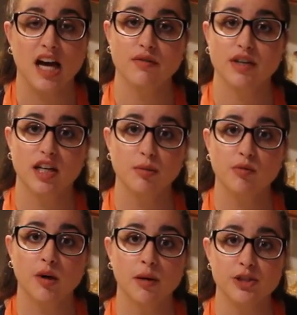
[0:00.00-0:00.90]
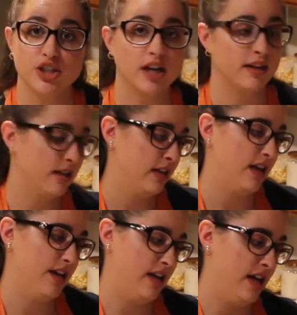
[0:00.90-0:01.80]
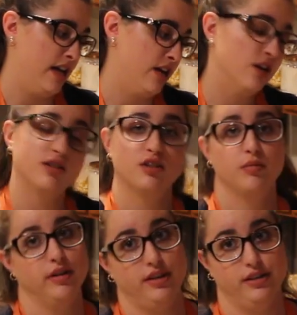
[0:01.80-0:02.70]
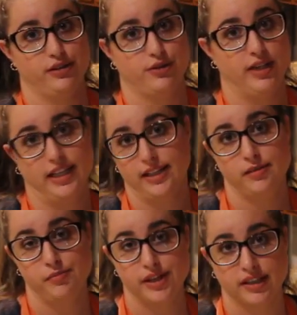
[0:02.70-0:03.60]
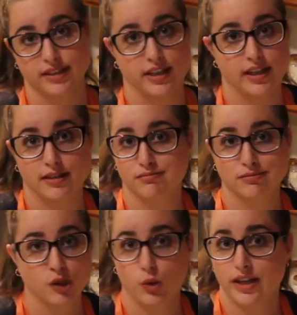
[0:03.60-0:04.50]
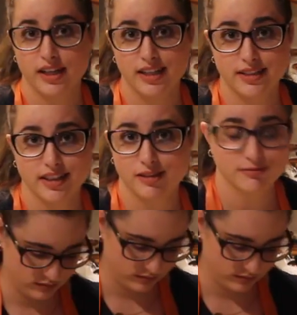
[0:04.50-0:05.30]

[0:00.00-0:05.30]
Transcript: 1/2 cup of Parmesan. I also bought this grated because again, quick and easy.